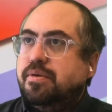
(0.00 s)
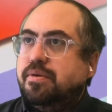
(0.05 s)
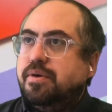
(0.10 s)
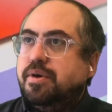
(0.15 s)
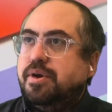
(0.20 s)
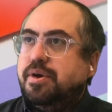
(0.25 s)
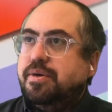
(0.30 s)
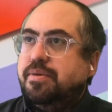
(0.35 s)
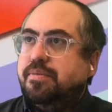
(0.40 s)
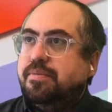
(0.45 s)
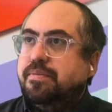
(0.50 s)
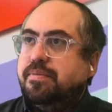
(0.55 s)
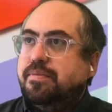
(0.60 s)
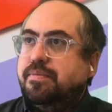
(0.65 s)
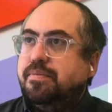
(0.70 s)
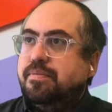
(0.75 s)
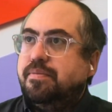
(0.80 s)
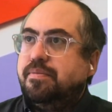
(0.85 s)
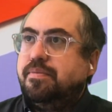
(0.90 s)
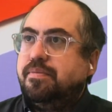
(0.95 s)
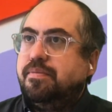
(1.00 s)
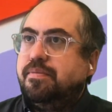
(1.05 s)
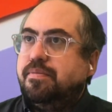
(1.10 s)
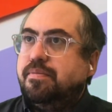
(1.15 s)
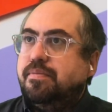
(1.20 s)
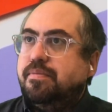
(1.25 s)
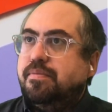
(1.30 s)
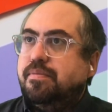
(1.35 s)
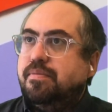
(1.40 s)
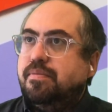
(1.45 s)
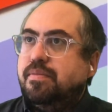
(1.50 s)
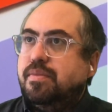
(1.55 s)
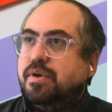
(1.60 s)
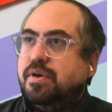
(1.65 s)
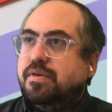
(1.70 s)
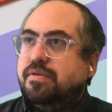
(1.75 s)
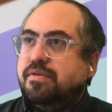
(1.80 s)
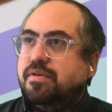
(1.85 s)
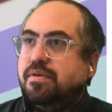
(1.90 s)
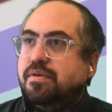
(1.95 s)
Right?
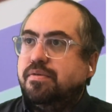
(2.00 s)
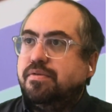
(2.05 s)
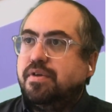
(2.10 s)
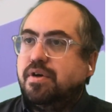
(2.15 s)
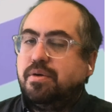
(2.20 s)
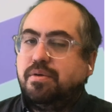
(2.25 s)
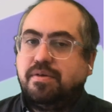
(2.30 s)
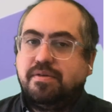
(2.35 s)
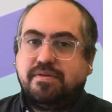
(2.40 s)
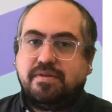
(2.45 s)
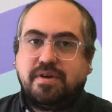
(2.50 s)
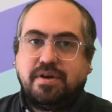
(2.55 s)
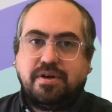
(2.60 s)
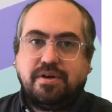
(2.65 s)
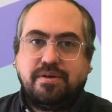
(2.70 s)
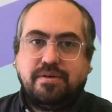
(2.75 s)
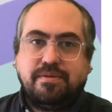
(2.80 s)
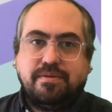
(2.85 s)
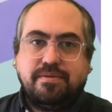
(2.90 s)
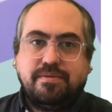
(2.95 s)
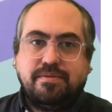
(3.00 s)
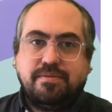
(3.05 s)
So it's always there